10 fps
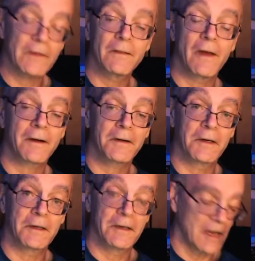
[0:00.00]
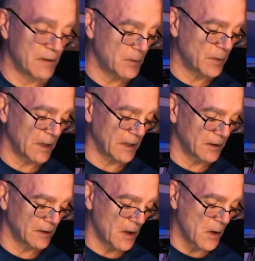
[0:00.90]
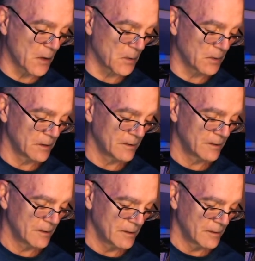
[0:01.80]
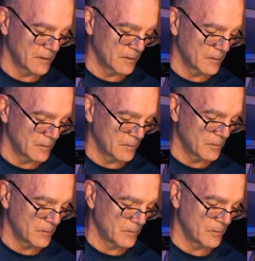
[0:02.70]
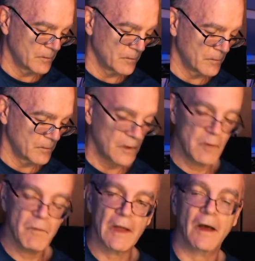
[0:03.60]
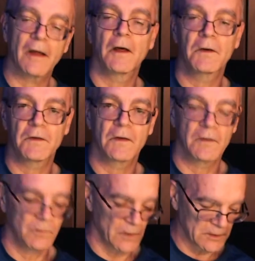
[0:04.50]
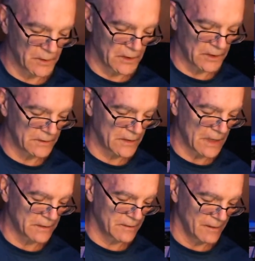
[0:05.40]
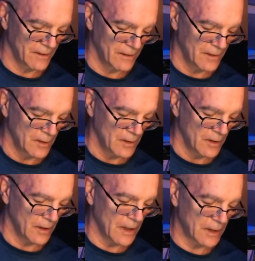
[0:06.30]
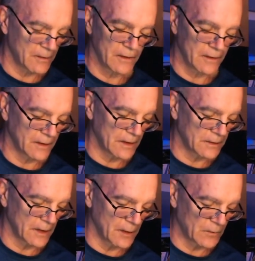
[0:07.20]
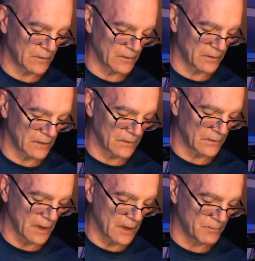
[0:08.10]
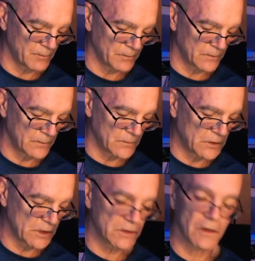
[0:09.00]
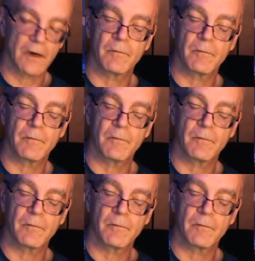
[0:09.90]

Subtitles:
not good. Now if you play it low, you may not notice it as much, because that a lot of times this G sharp